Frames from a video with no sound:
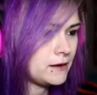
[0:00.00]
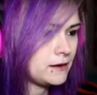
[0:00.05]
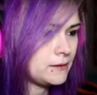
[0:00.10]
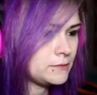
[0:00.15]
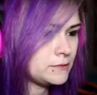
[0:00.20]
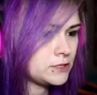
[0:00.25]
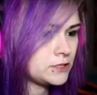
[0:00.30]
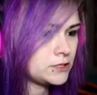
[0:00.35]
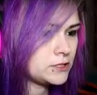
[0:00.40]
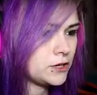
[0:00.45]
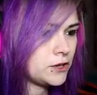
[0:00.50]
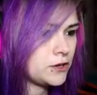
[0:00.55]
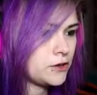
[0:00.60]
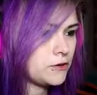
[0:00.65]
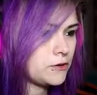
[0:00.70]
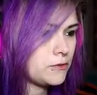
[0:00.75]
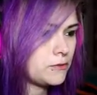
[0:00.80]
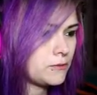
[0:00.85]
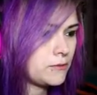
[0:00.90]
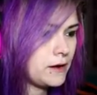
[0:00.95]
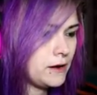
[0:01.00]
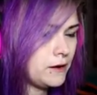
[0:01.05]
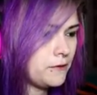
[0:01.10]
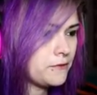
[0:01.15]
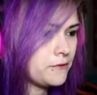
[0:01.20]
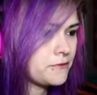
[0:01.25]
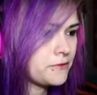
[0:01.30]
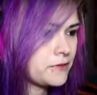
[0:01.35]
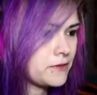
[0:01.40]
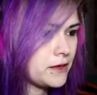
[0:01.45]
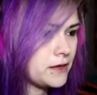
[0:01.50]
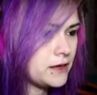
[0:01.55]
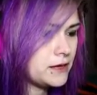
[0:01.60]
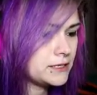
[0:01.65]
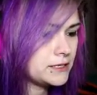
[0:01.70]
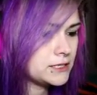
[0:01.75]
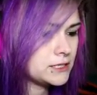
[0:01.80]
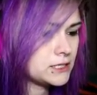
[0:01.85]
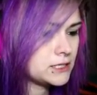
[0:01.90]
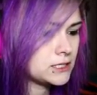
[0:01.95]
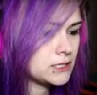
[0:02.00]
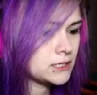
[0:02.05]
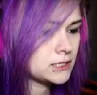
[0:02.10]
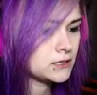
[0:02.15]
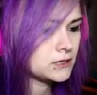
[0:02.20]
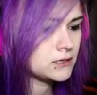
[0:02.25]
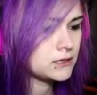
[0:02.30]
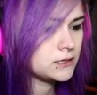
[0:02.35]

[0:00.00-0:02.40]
I'm so well thirst.